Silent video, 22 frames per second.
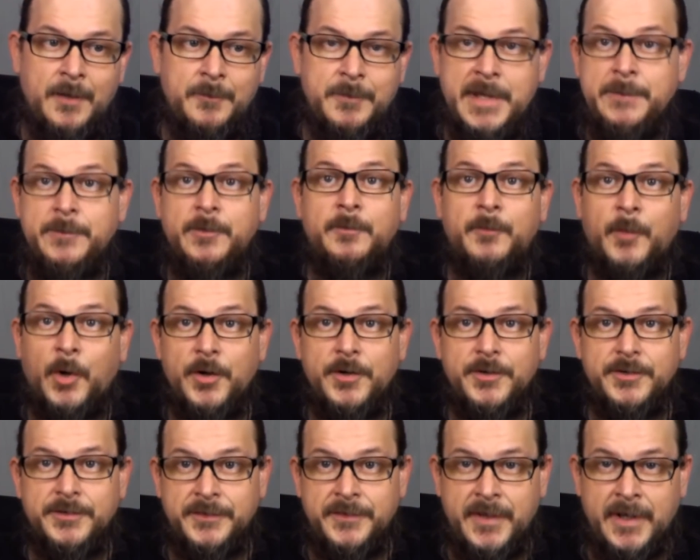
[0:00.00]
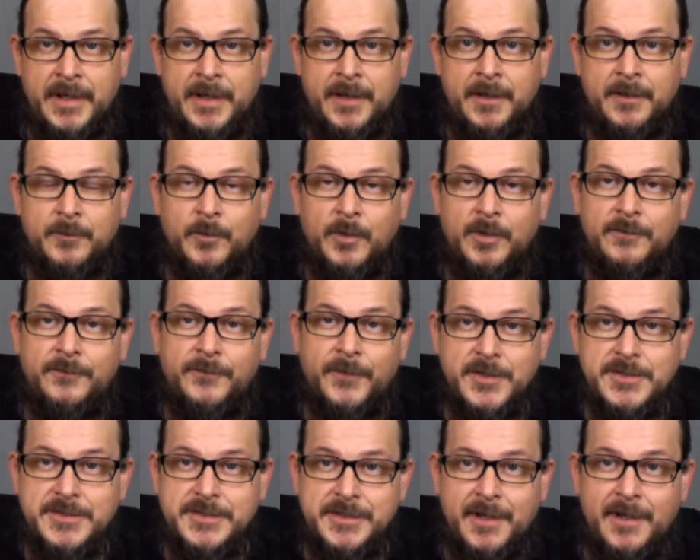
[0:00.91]
people murdered there, well,
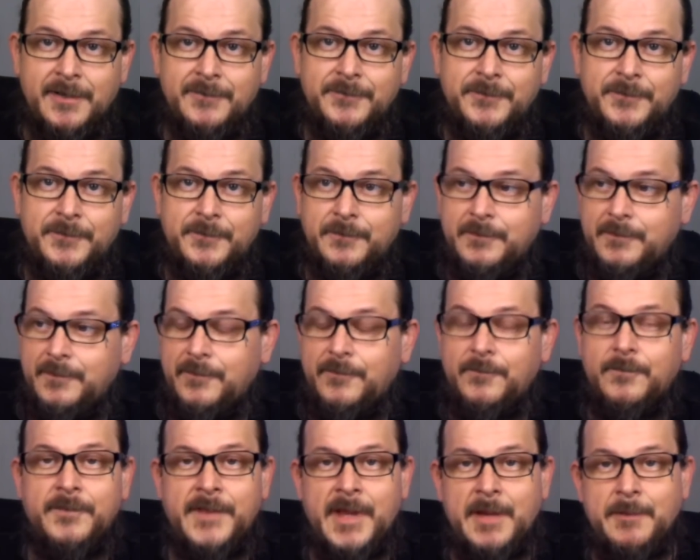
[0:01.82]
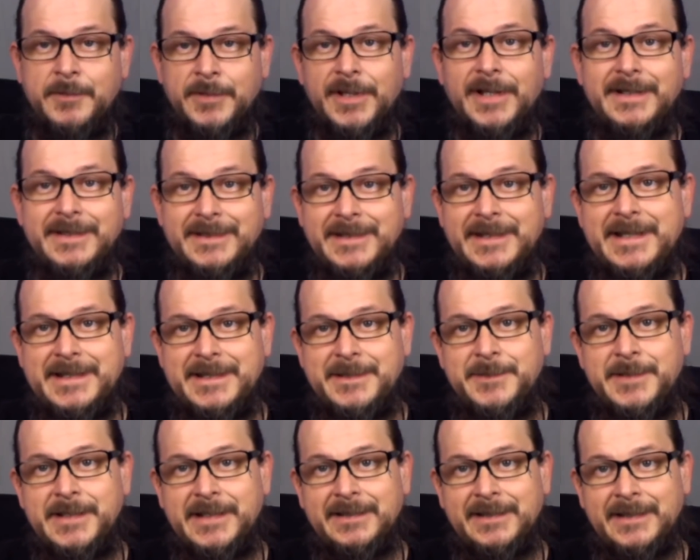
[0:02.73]
first off, that blood needed to
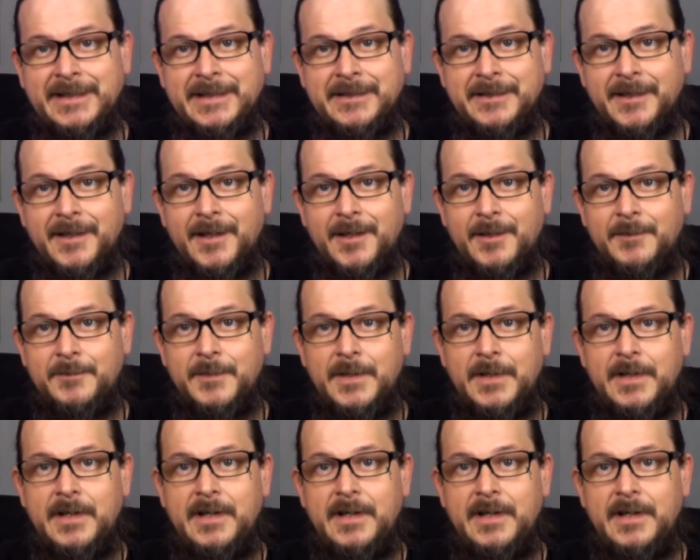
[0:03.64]
be cleaned up.